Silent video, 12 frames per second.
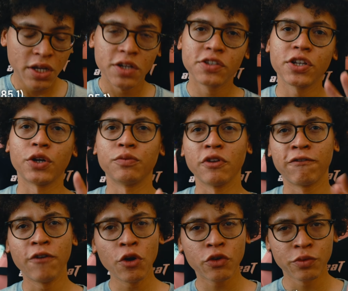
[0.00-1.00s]
So the
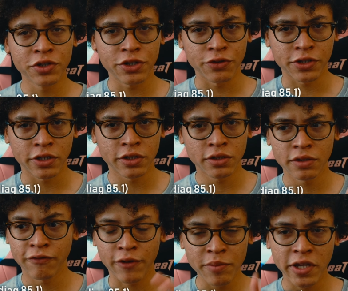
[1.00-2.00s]
focal reducer
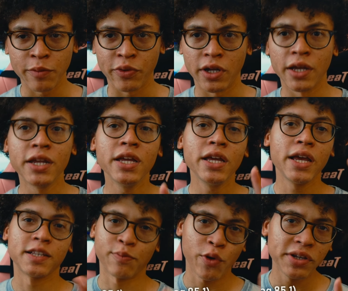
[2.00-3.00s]
from Kip-On
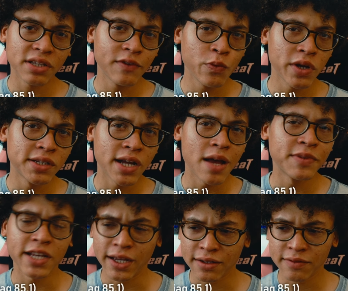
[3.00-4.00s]
is at 0.71 times
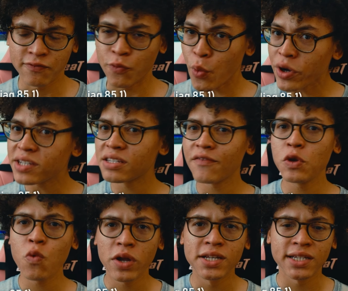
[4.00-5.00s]
X,
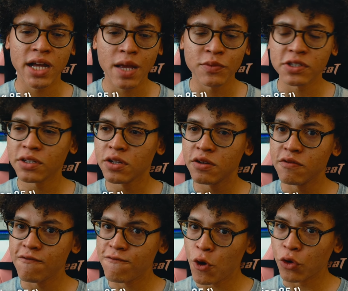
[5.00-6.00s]
0.71 times
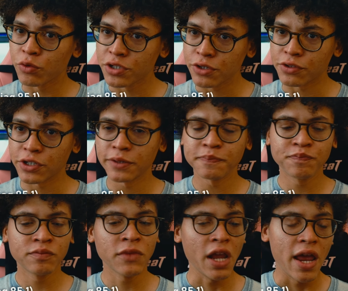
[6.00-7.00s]
focal reducer.
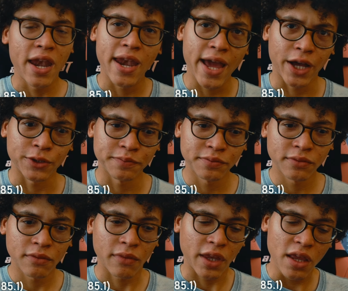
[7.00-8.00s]
Now,
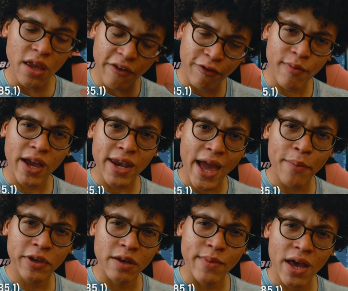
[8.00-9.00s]
if my
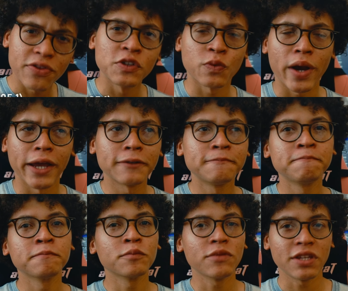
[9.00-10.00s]
napkin math is right,
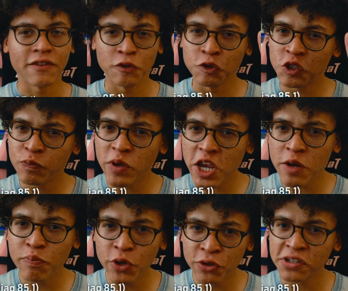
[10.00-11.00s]
if you
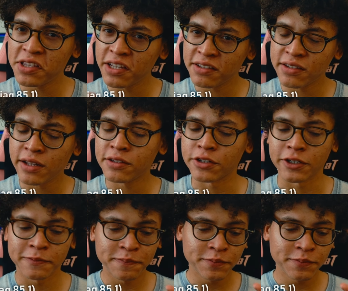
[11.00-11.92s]
speed boost this sensor,